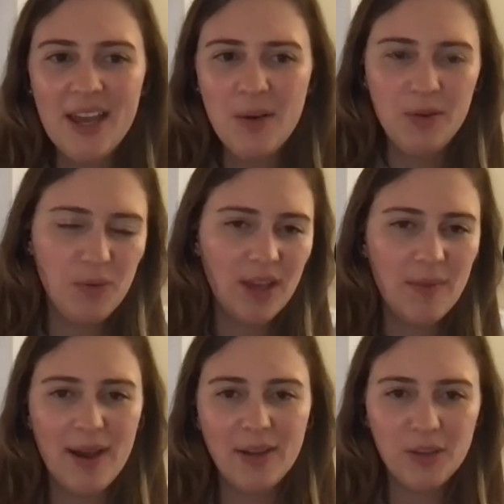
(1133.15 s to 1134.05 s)
when you think
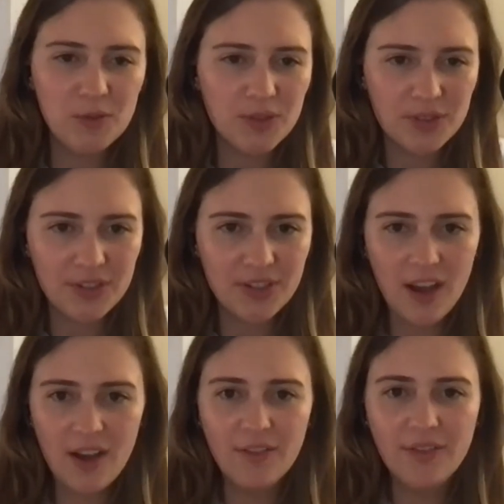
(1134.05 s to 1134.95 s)
about users
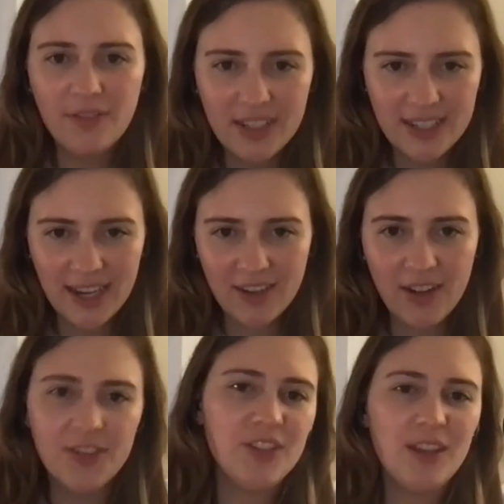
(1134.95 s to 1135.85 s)
of the
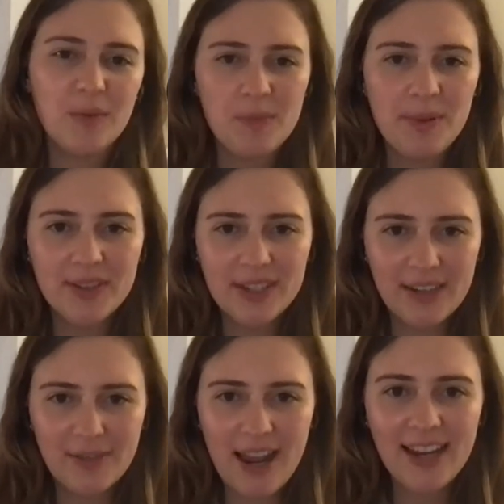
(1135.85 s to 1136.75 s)
technology that we're building
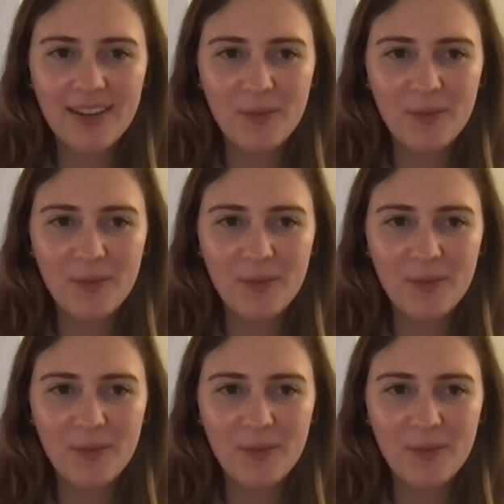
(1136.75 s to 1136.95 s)
right